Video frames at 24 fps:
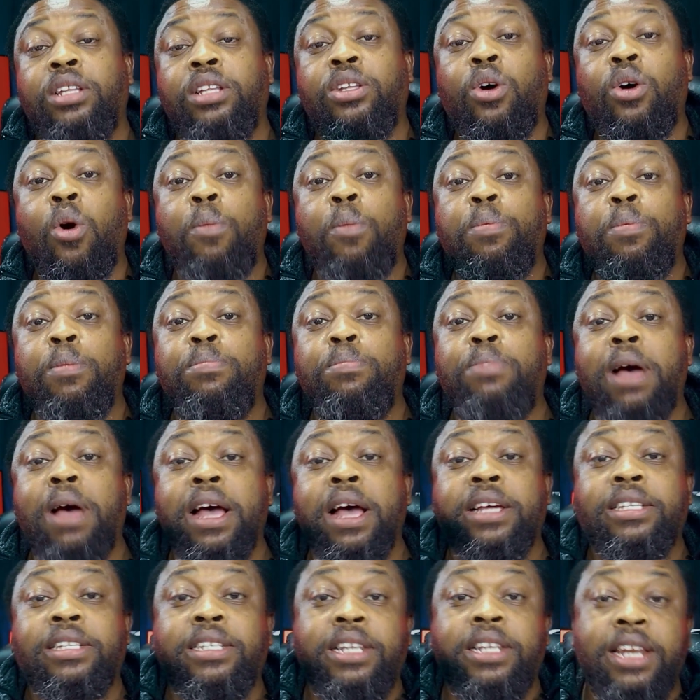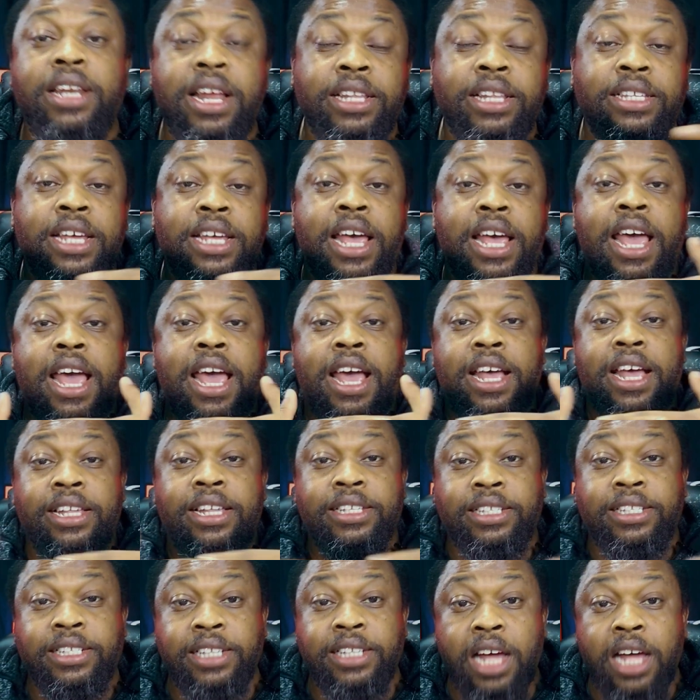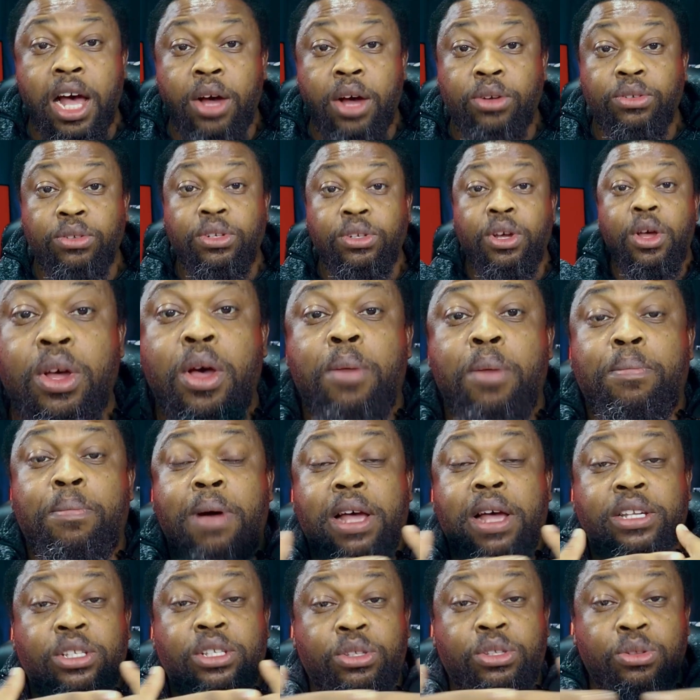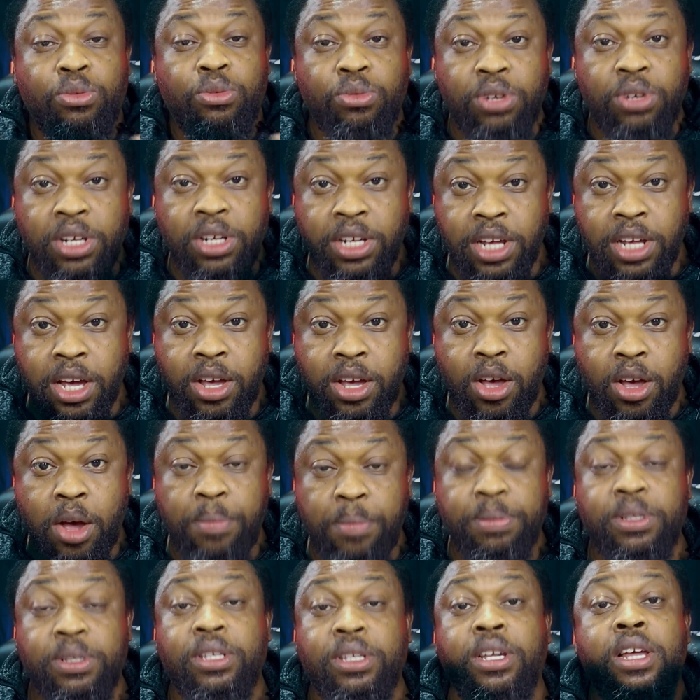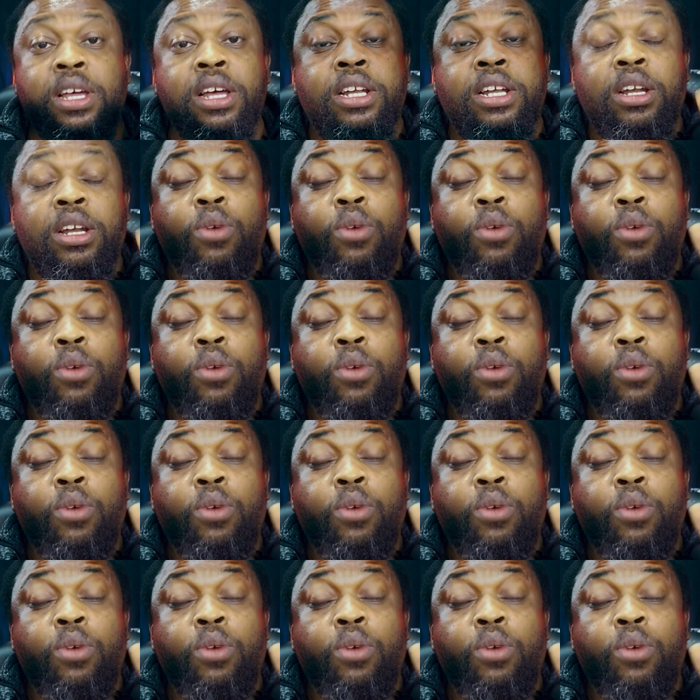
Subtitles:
the open backs let air and sound pass through the ear cups.